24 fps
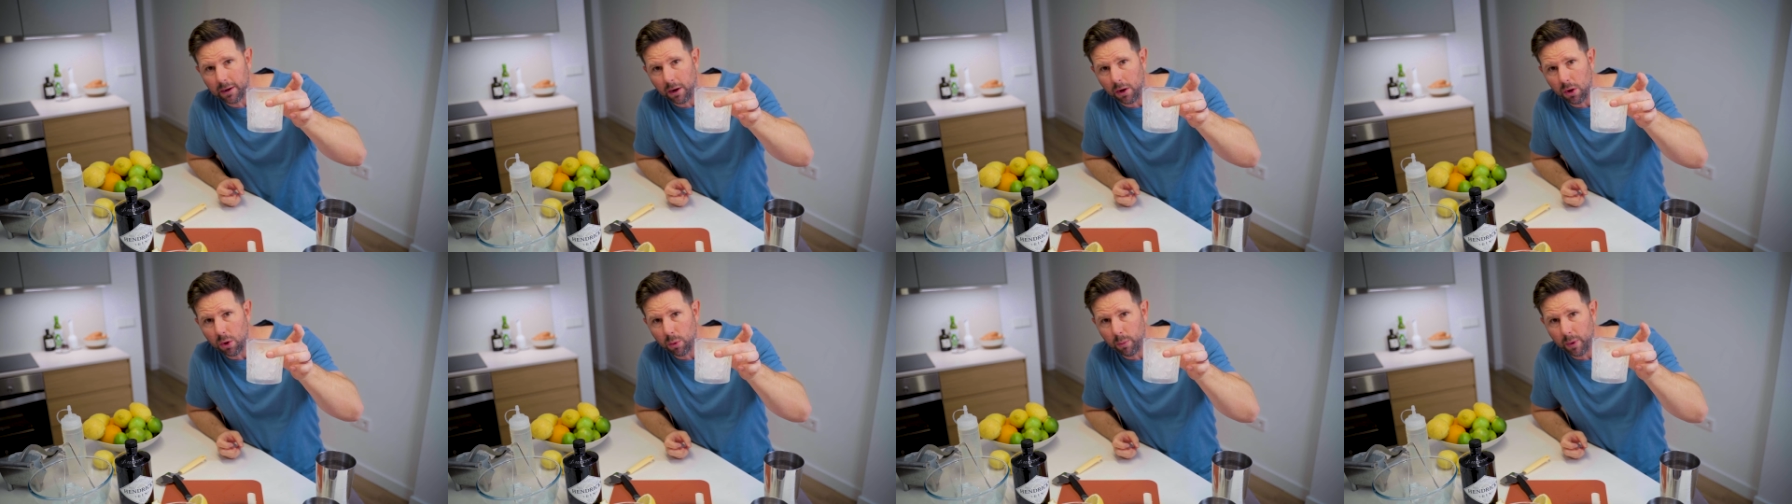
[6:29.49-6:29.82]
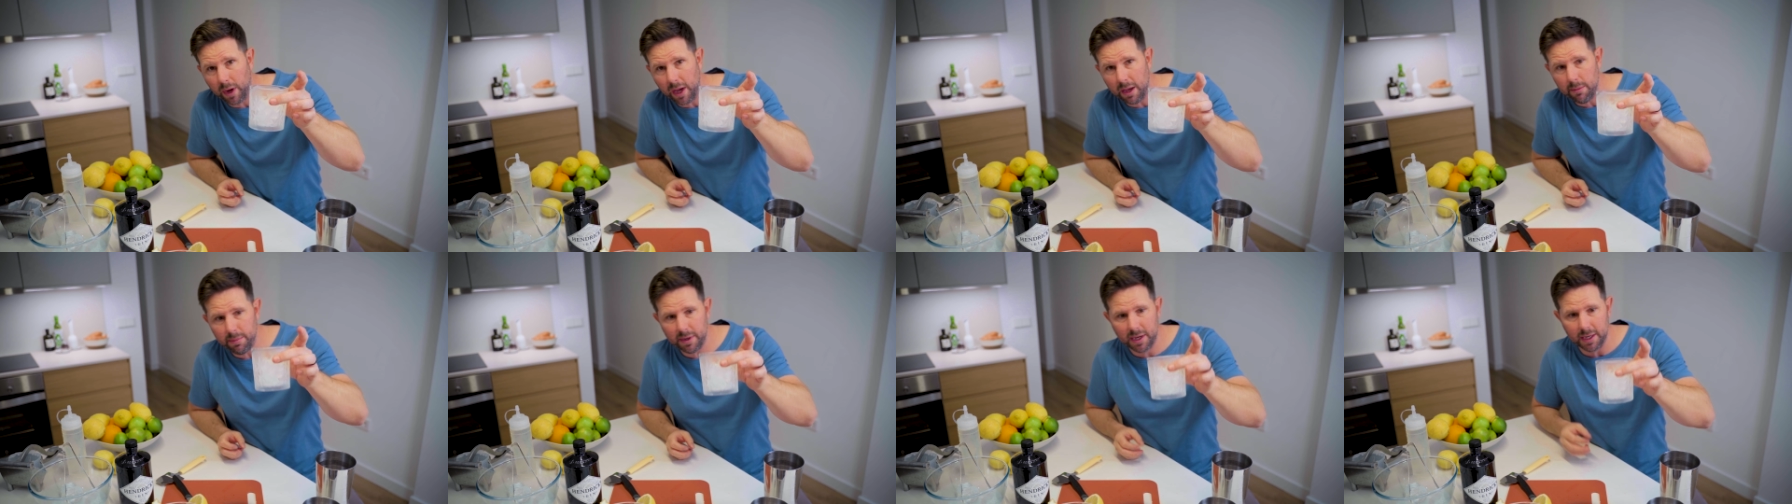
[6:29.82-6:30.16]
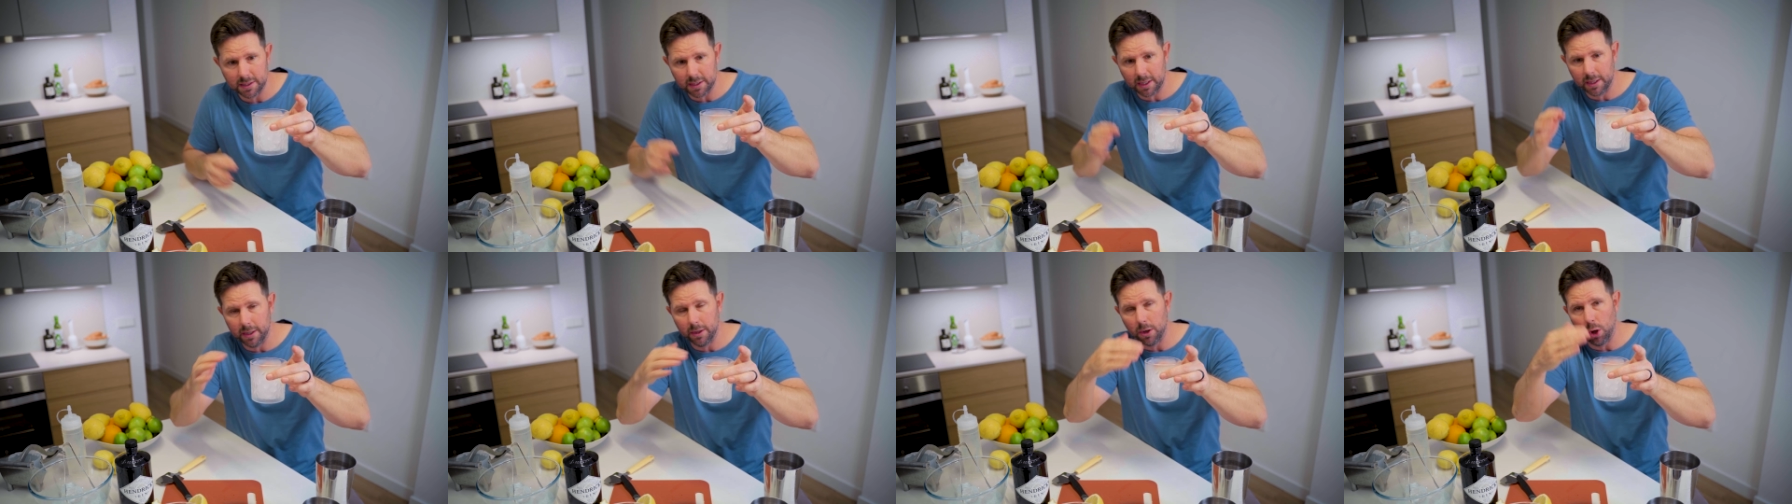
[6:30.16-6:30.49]
all the way
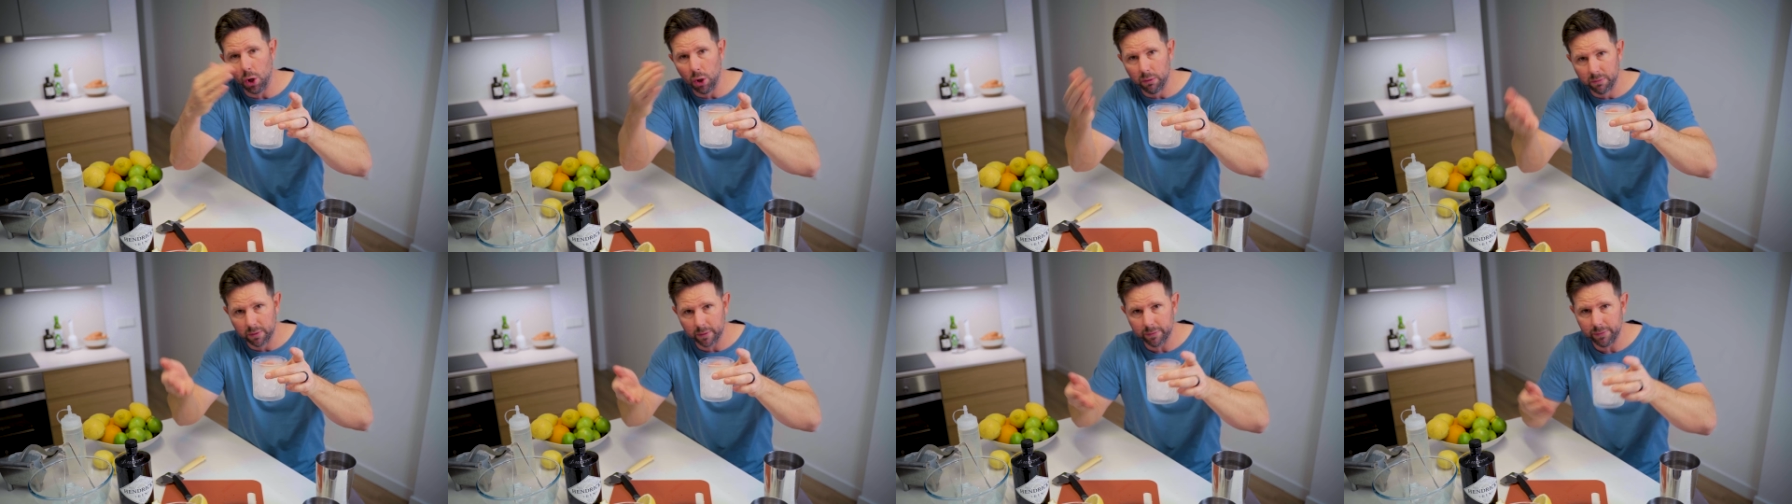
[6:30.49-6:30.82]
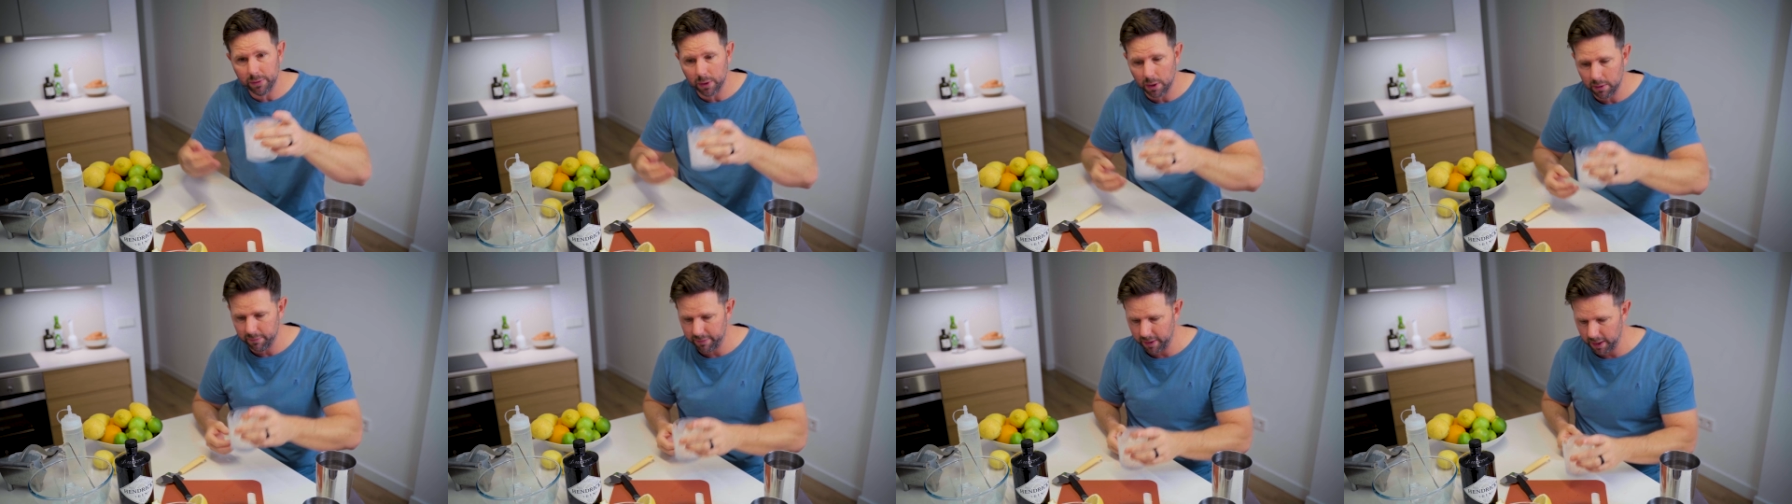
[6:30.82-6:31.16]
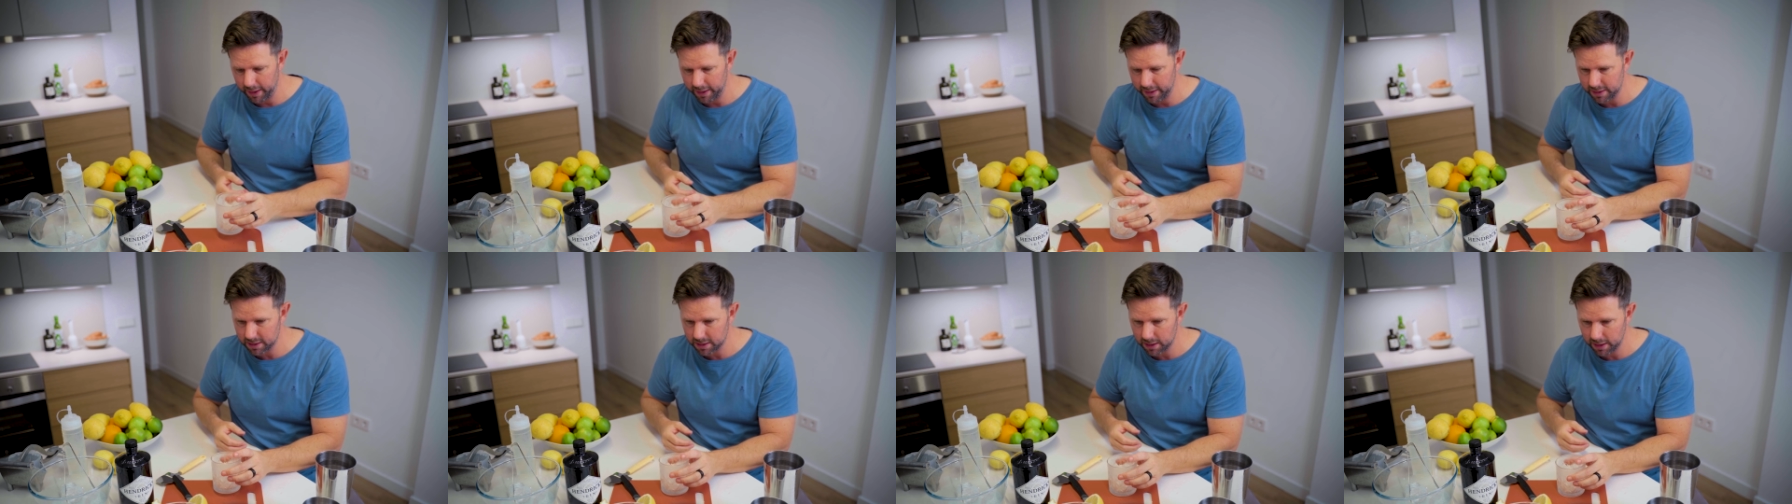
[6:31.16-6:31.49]
because it can overflow
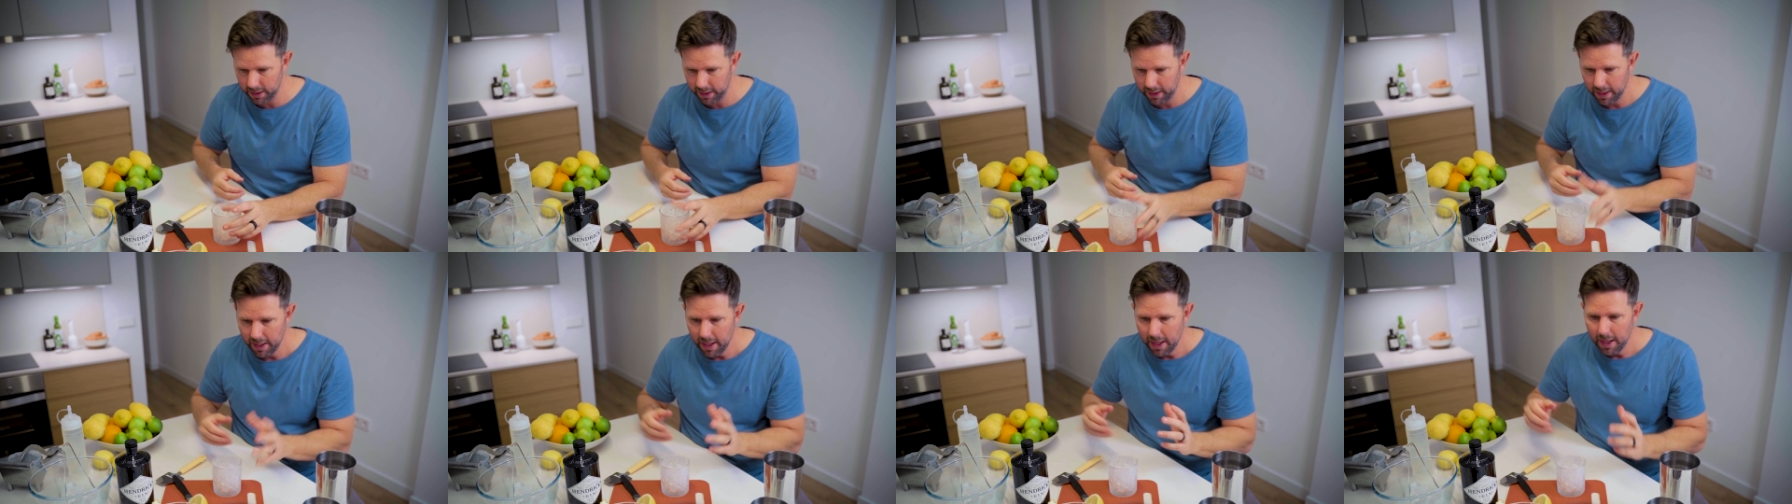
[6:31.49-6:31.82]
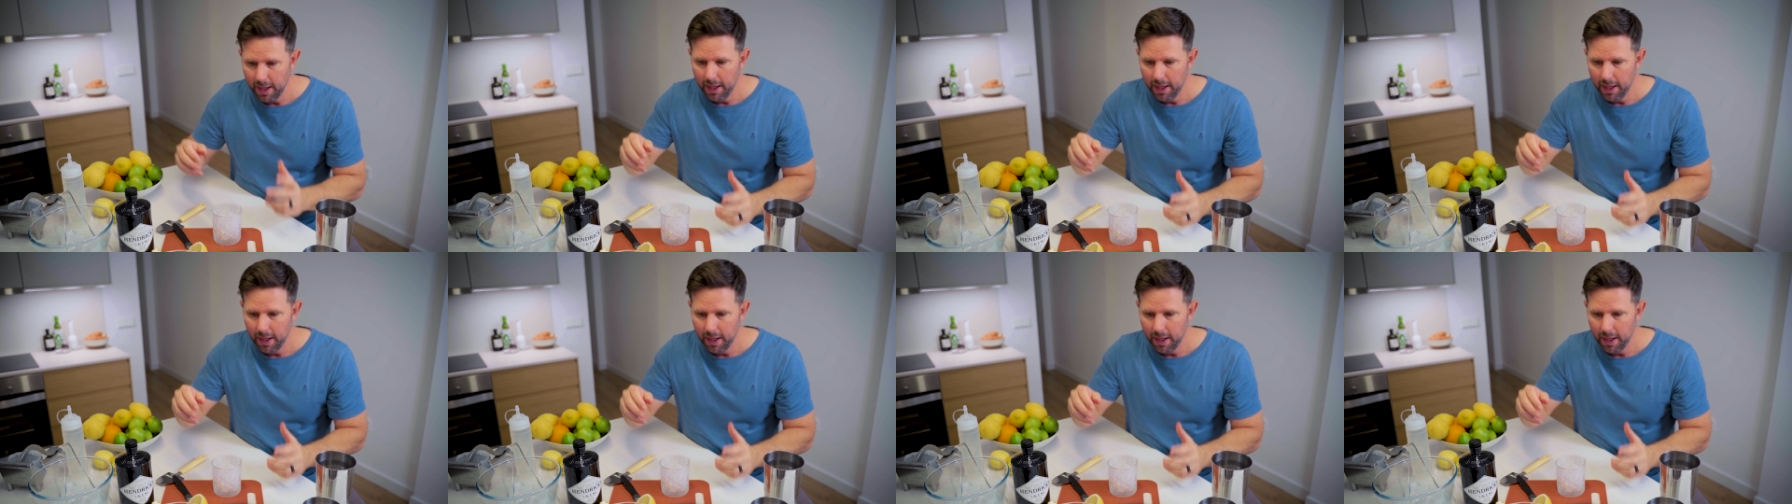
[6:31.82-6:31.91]
very easily.